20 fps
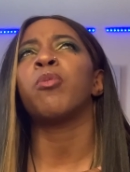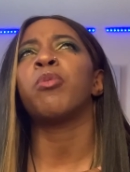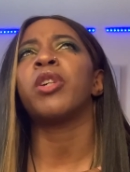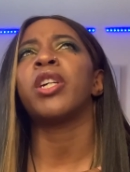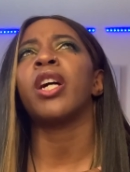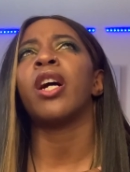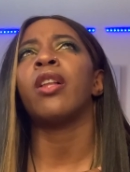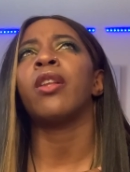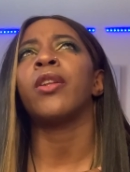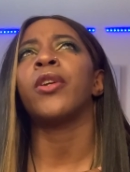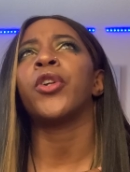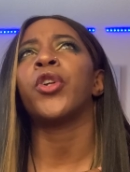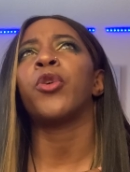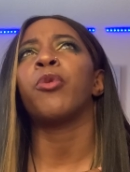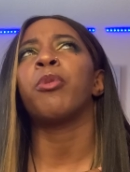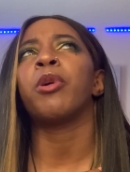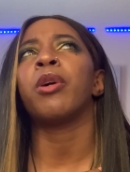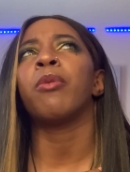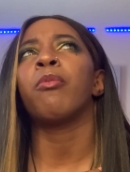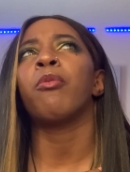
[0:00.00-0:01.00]
be a little
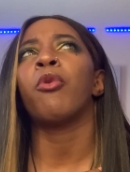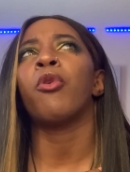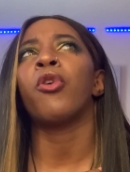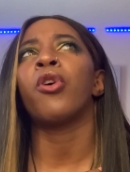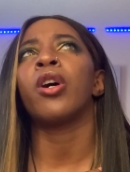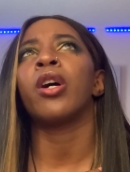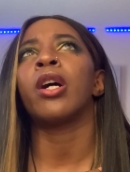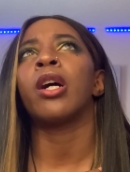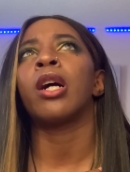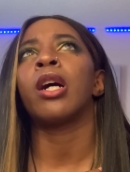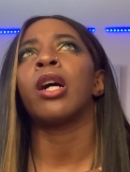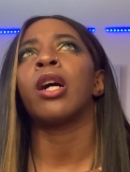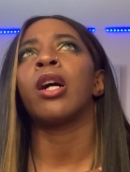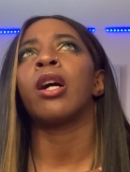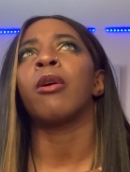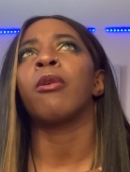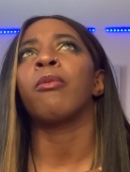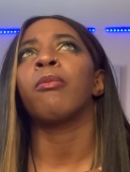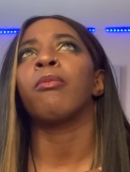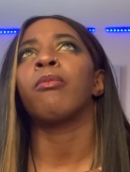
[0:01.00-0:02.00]
bit
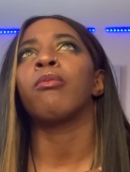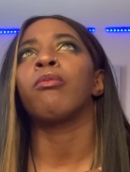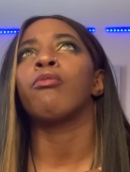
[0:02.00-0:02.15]
more